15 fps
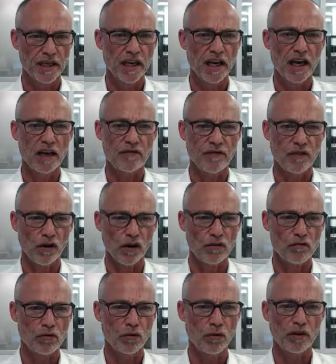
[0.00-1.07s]
and follow
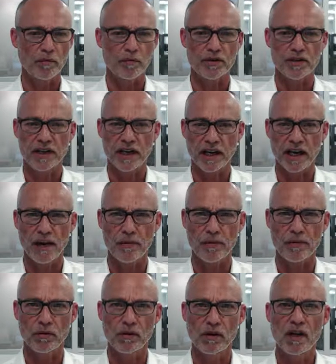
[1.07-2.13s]
rules that protect capital